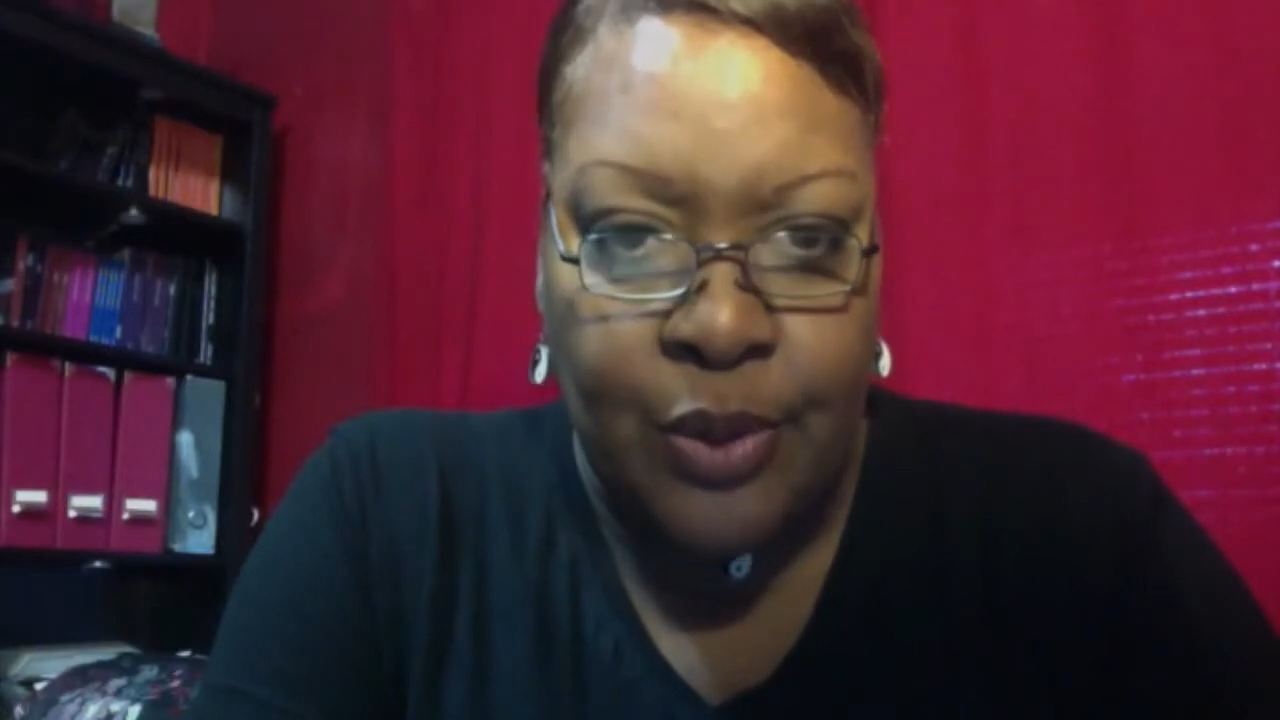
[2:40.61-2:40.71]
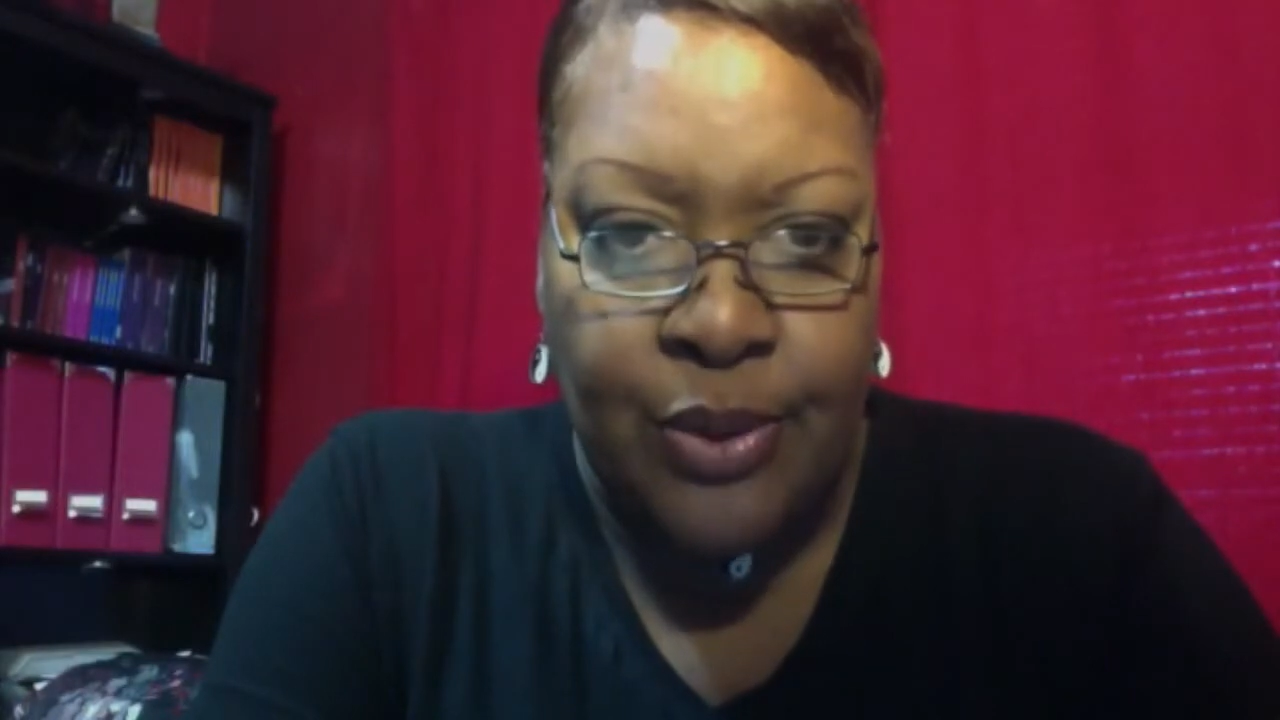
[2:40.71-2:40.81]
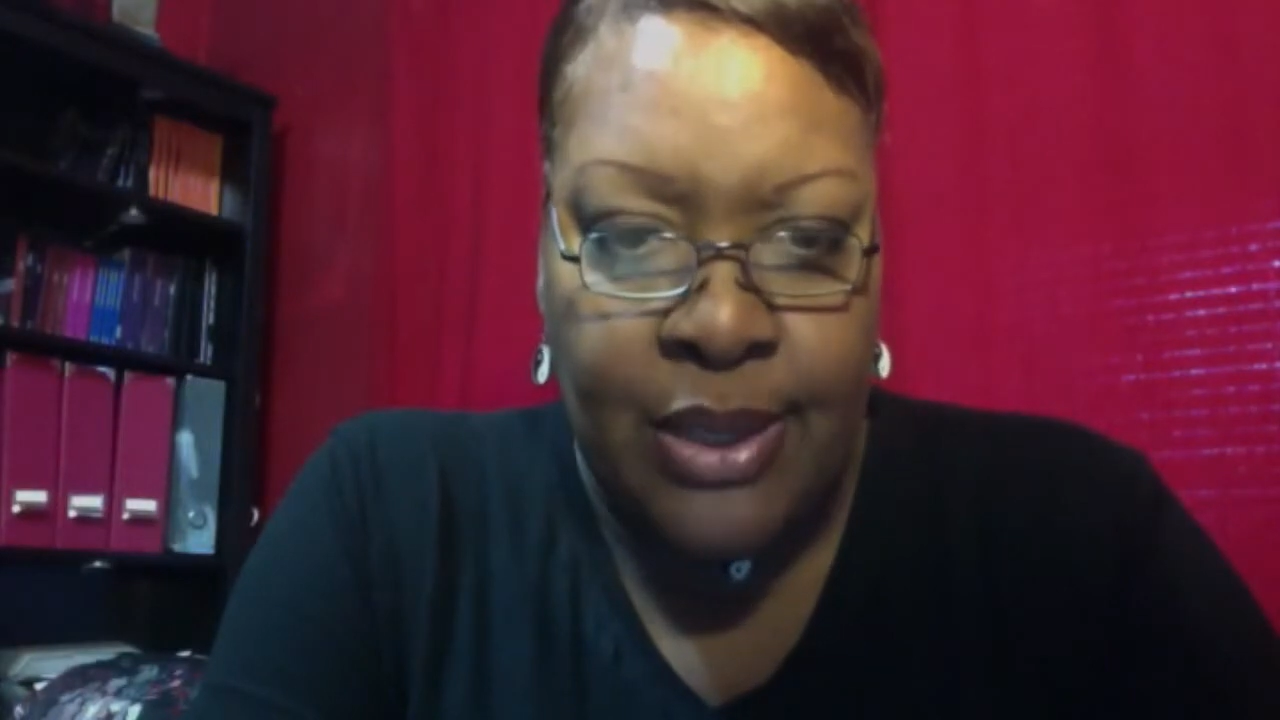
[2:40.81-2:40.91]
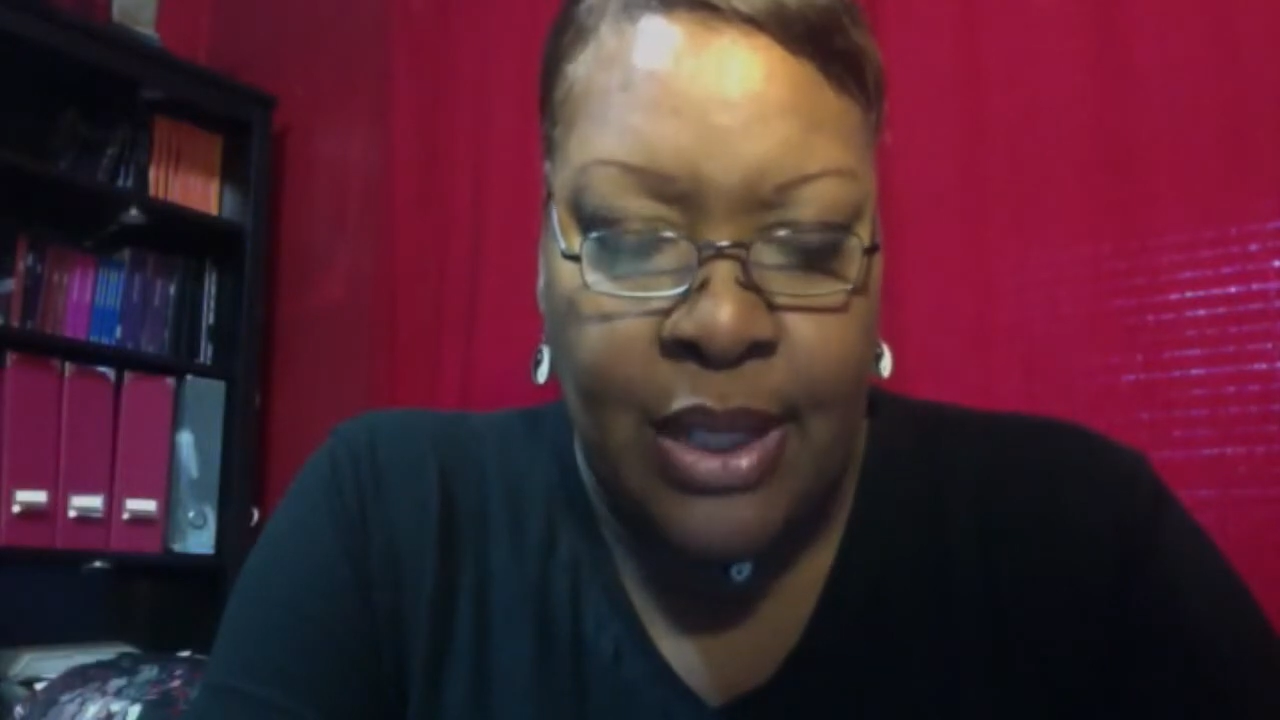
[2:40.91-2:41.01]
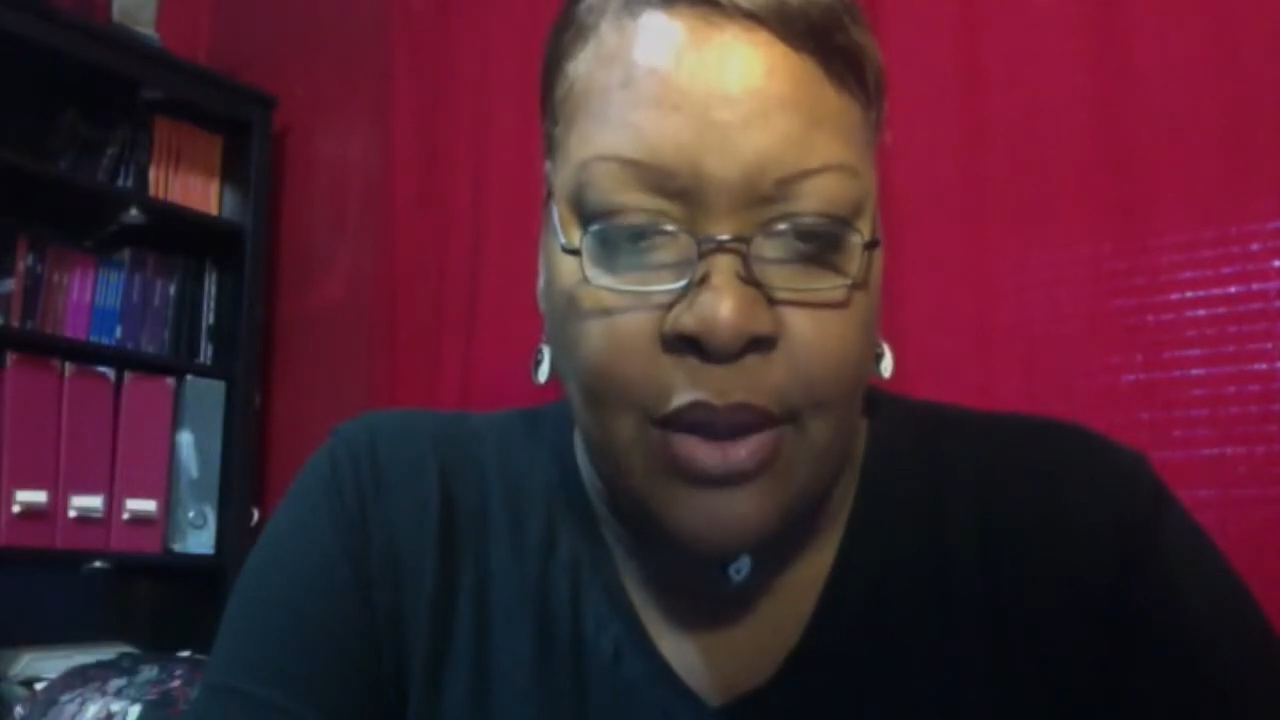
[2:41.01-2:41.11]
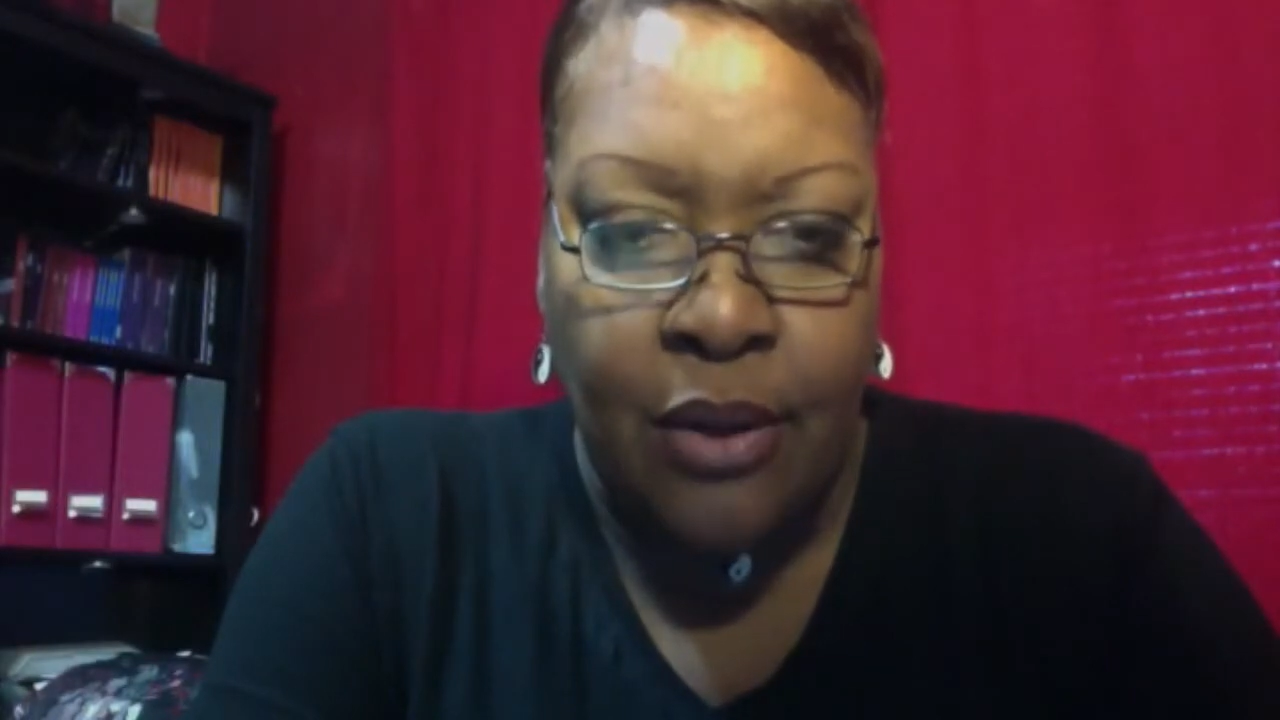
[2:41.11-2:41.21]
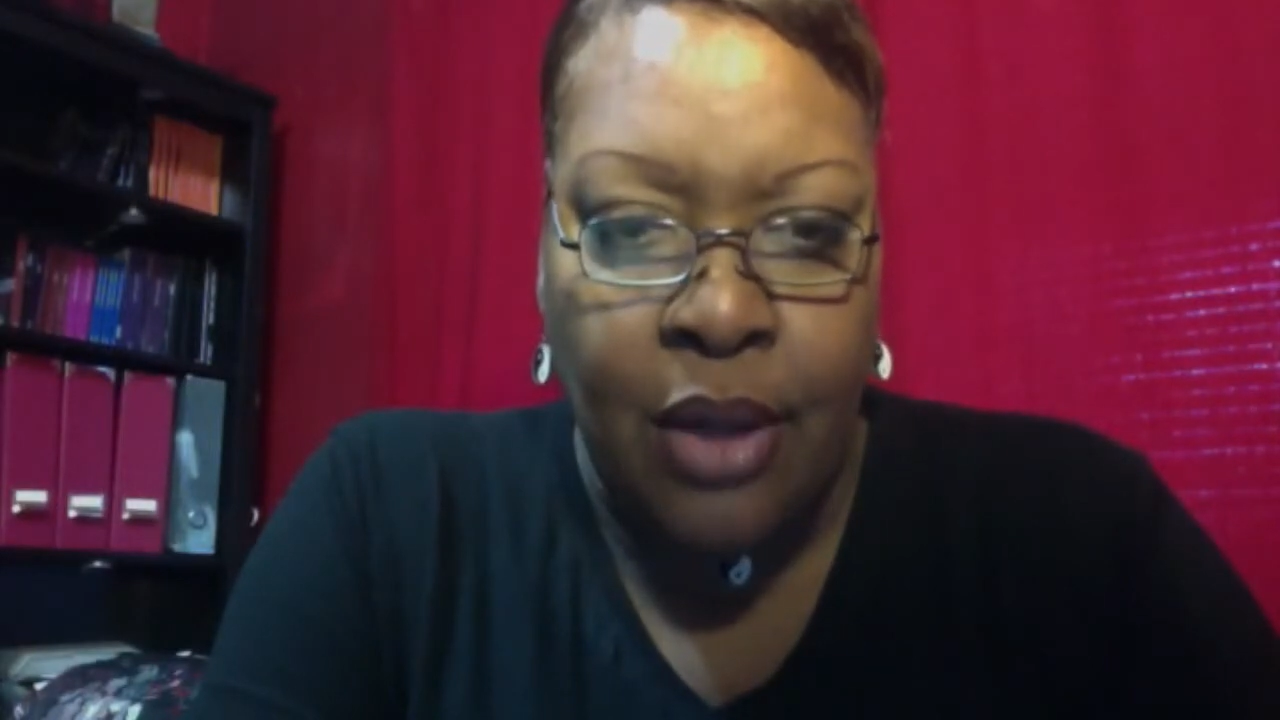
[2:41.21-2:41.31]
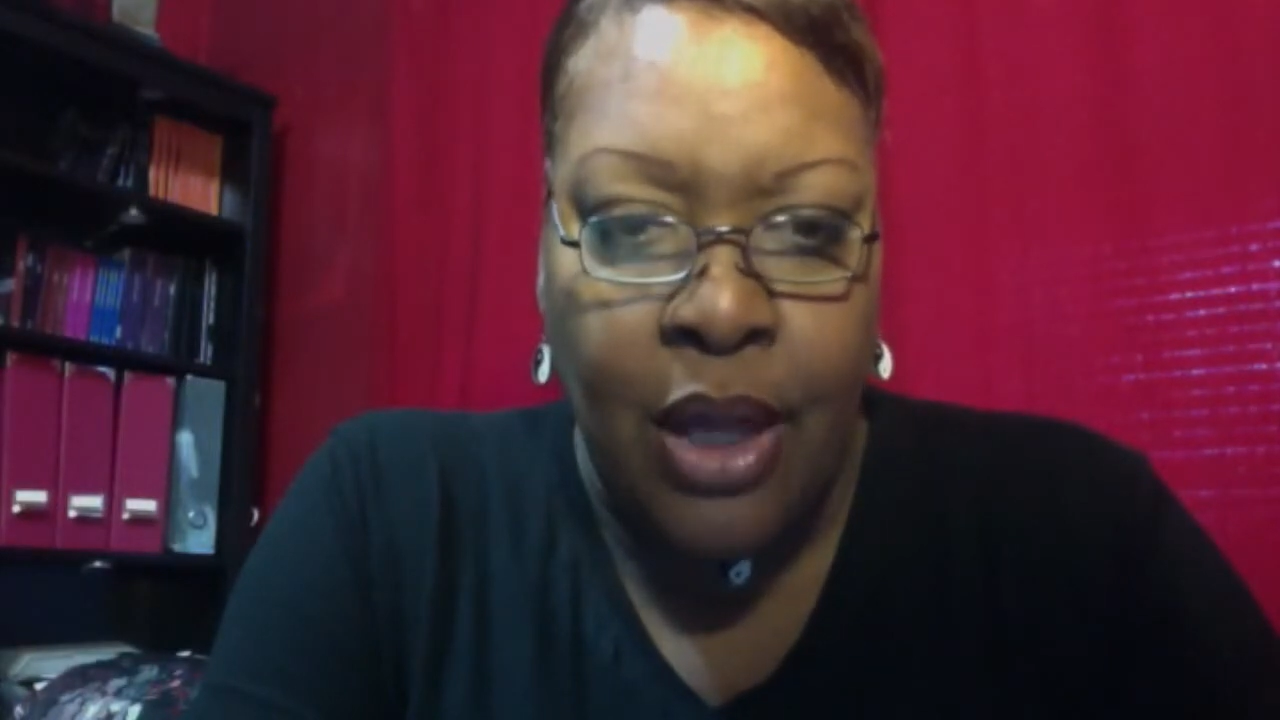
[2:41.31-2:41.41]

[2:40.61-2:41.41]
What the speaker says: cell,